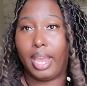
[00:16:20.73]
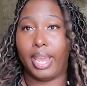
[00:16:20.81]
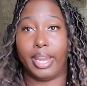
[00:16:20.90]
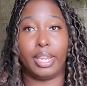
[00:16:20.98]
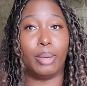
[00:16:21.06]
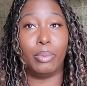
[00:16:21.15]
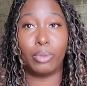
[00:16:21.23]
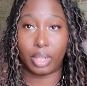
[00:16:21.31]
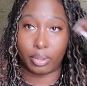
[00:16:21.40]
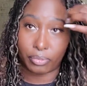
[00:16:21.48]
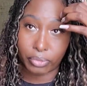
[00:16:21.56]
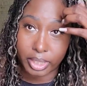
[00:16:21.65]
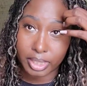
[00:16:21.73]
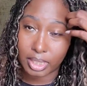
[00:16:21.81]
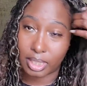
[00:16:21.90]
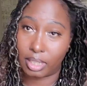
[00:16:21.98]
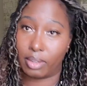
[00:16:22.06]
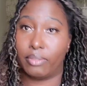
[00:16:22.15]
and it will get
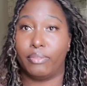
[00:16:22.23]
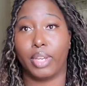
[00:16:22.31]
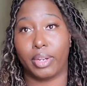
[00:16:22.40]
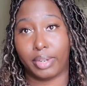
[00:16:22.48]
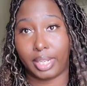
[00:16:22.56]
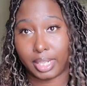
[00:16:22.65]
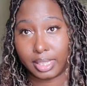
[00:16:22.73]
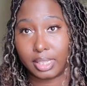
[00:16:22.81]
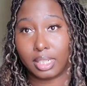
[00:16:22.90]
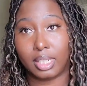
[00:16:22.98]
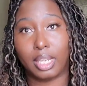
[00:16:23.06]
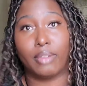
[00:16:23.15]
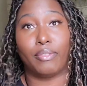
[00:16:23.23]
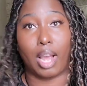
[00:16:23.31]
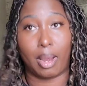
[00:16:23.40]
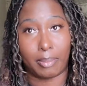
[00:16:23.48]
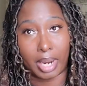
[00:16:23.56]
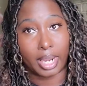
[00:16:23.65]
frizzy very easily if
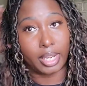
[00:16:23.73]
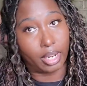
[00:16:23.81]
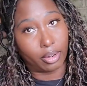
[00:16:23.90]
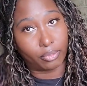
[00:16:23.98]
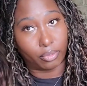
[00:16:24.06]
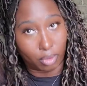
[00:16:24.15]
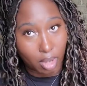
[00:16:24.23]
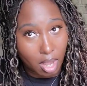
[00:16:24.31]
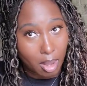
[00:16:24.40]
I'm not careful.